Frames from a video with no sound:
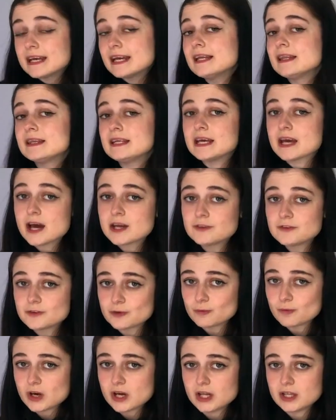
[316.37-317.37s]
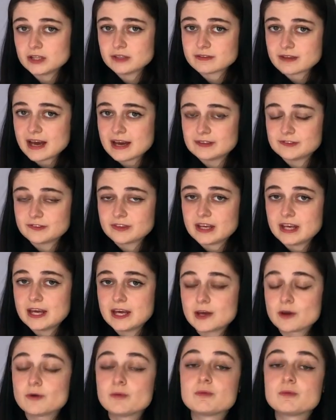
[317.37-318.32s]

in the underworld as king,